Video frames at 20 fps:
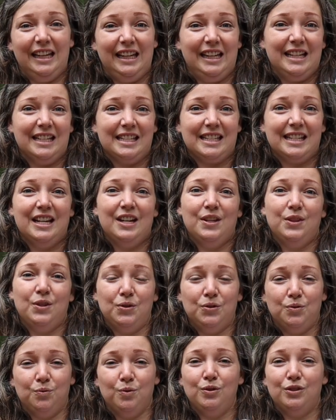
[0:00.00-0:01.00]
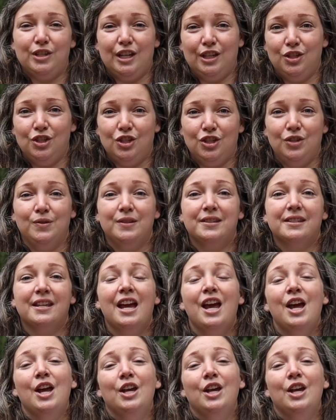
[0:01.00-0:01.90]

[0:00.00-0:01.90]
eat those roots and shoots.